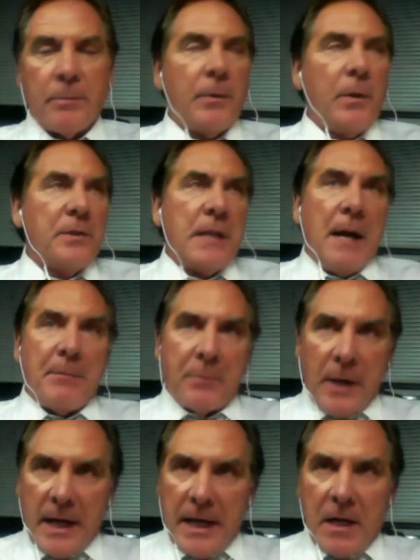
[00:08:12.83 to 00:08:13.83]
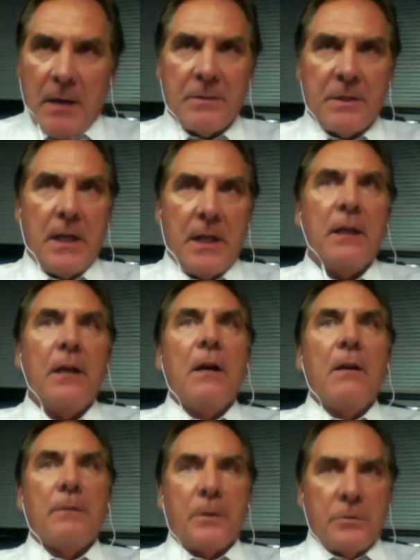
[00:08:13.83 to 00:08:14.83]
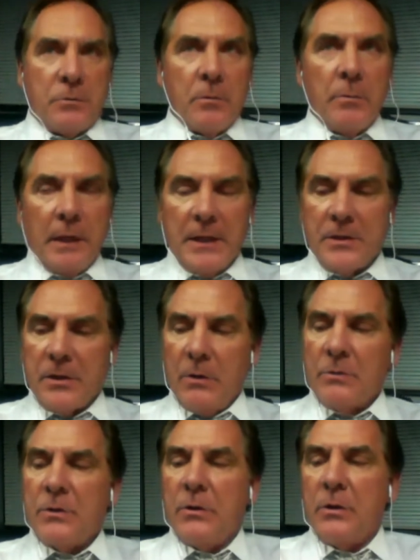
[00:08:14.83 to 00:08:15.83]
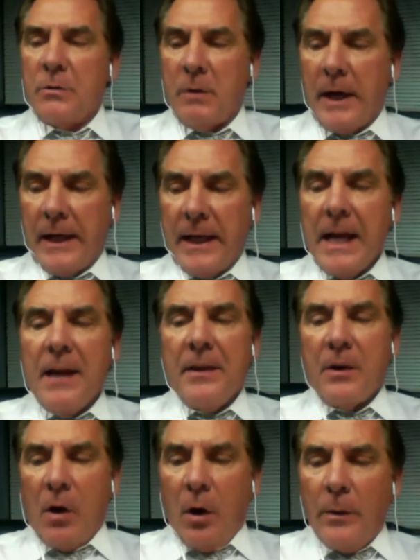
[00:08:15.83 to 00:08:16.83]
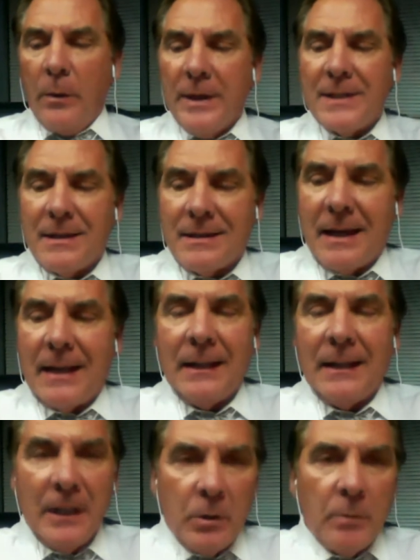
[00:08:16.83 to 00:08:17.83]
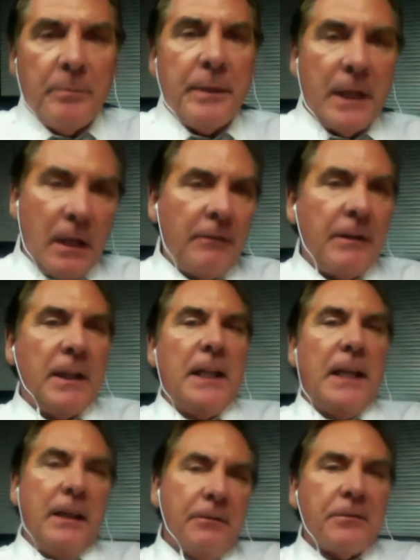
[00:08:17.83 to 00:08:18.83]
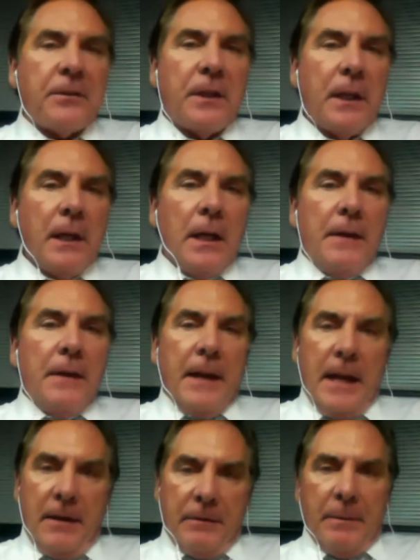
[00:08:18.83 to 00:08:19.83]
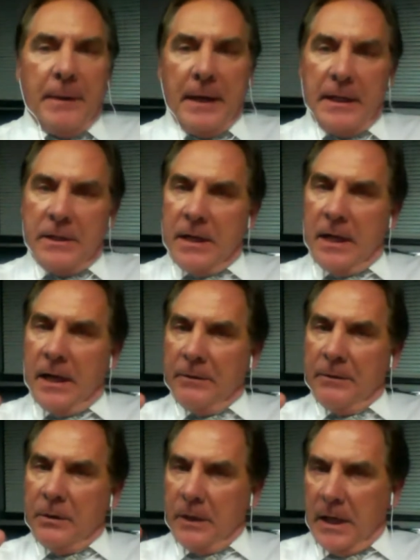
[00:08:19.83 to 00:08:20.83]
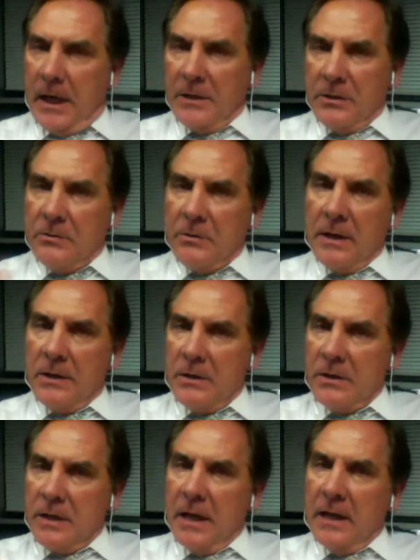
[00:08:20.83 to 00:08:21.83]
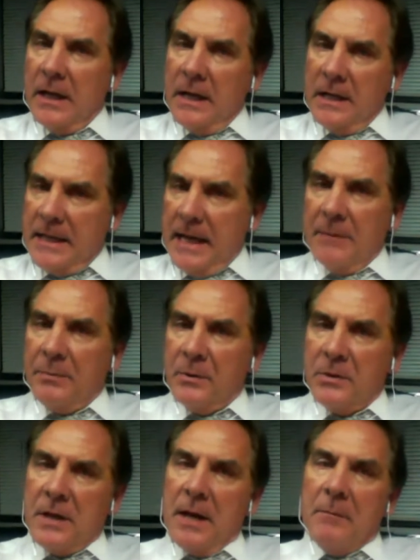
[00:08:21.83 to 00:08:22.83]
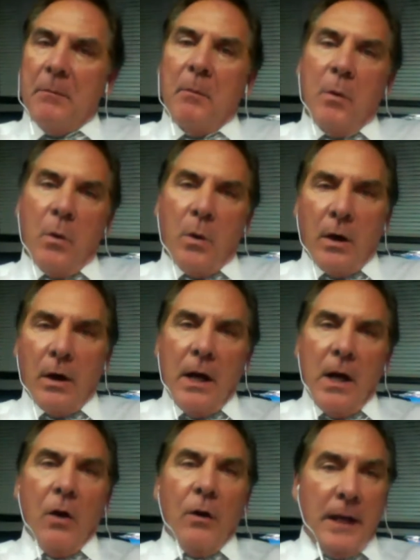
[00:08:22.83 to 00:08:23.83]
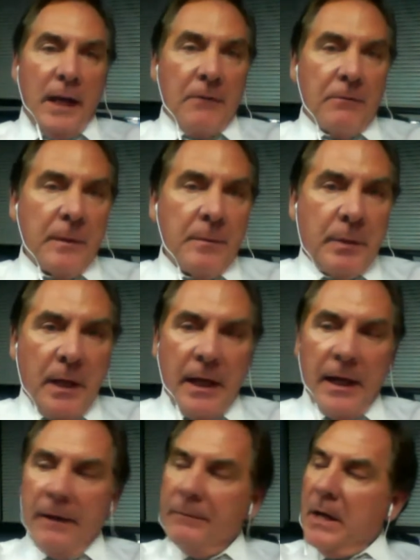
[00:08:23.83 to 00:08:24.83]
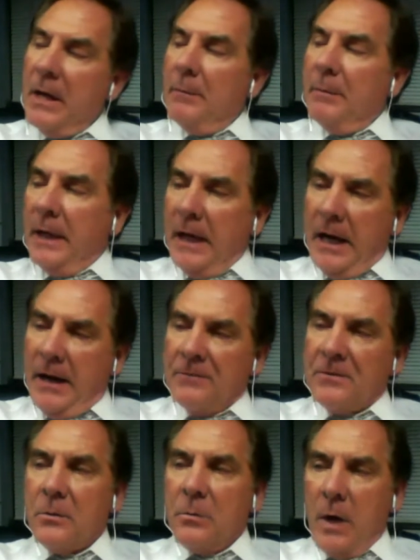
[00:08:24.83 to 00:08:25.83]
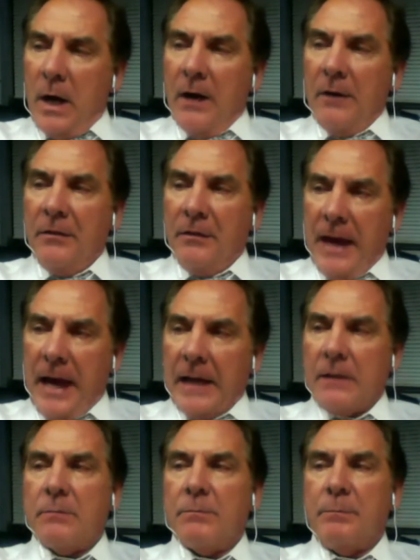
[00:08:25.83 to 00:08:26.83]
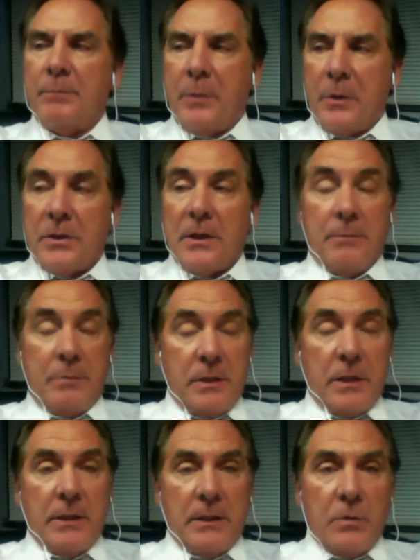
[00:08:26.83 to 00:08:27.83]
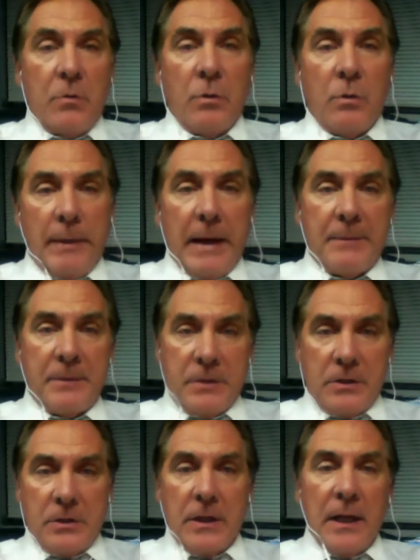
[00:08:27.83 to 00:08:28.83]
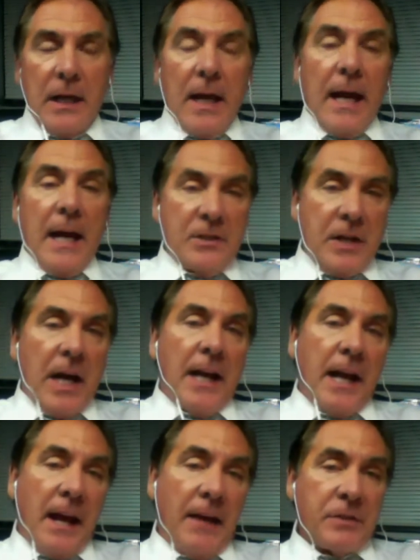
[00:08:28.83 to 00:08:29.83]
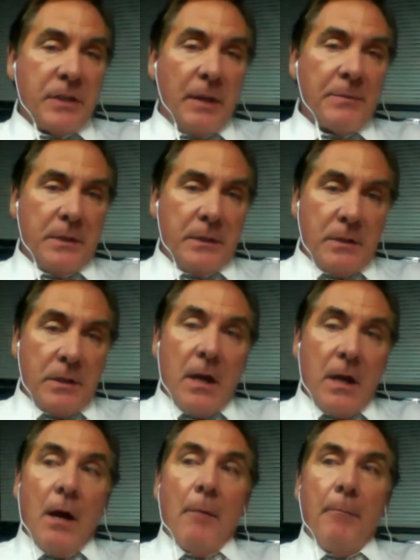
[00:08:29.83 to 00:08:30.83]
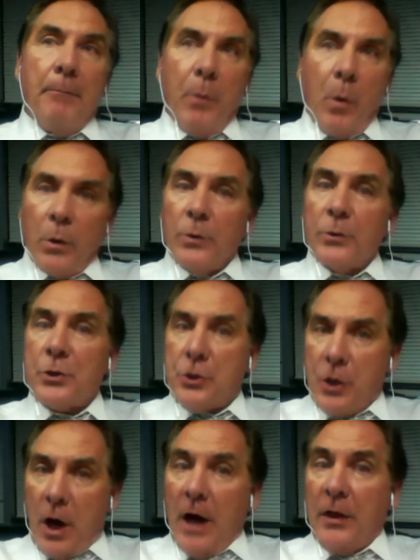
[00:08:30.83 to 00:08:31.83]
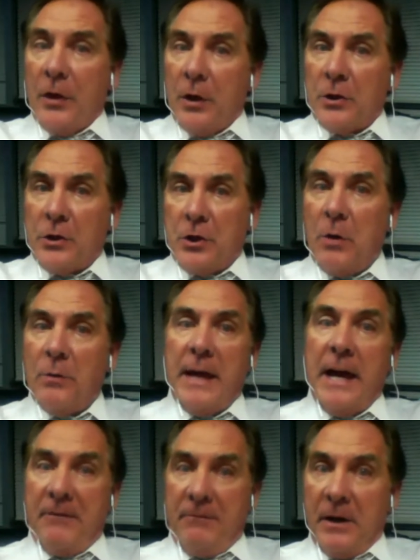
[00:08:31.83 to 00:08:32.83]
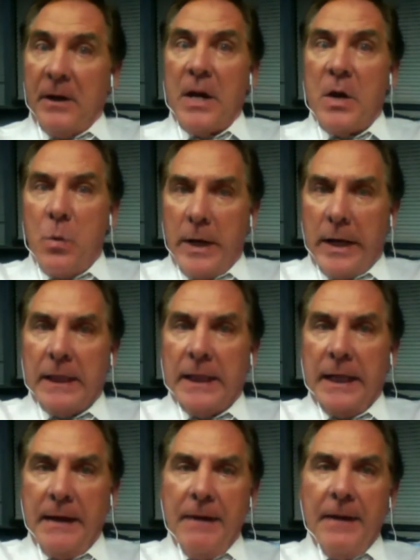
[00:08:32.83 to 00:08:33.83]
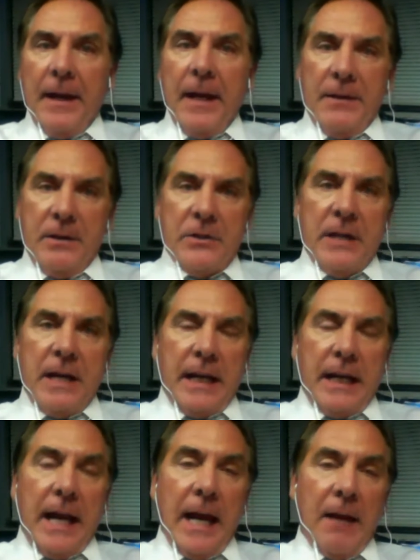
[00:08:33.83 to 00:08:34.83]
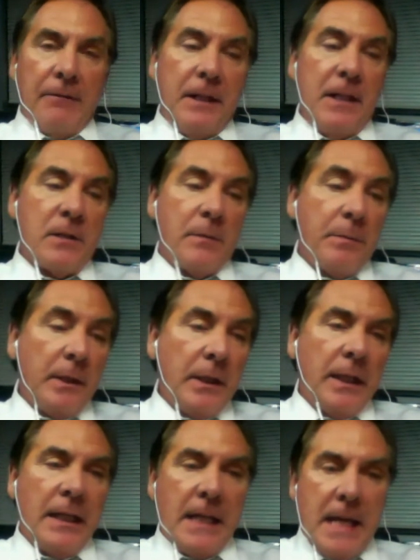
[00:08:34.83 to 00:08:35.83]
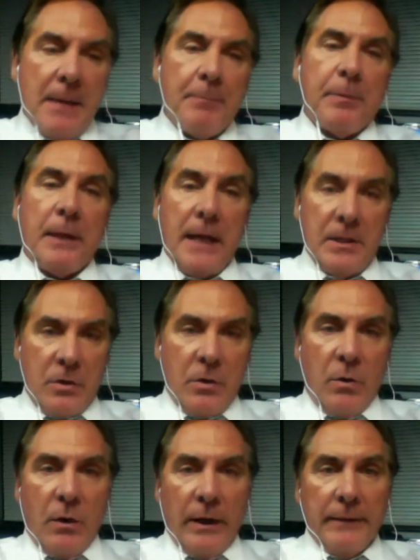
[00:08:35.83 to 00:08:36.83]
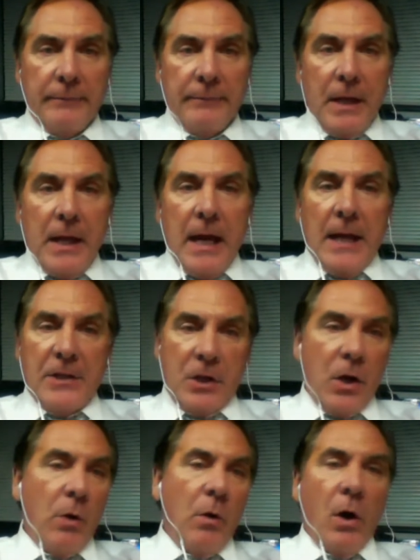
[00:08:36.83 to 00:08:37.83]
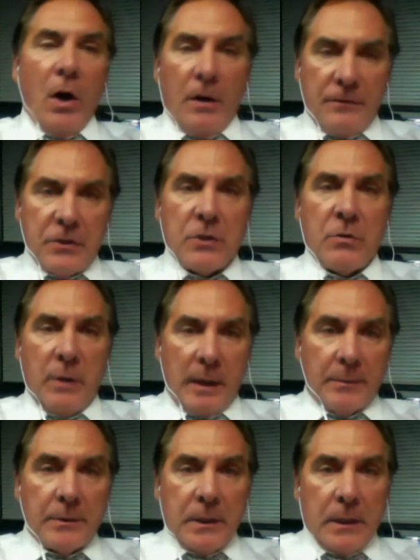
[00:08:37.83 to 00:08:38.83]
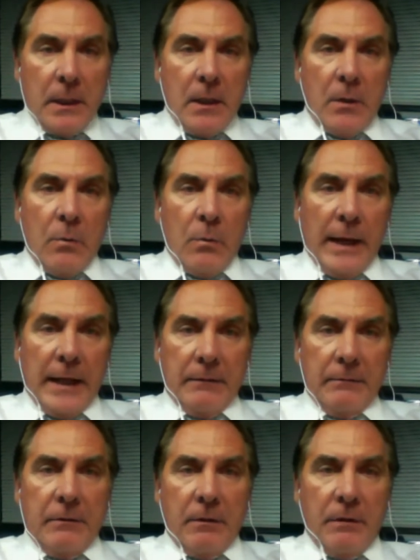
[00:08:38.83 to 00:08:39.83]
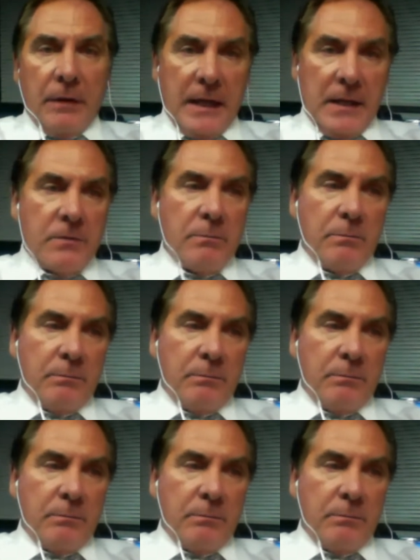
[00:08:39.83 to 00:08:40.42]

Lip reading: Bowl. Tom Brady comes in for Drew Bledsoe. So you're right. There always is that little bit of a lift that everybody's kind of going to concentrate just that 10% more on every play. But after a while, that person, particularly at the quarterback position, has got to have substance. Bortles, I thought, showed that very quickly in the second half in his ability to keep plays going and to go off script when things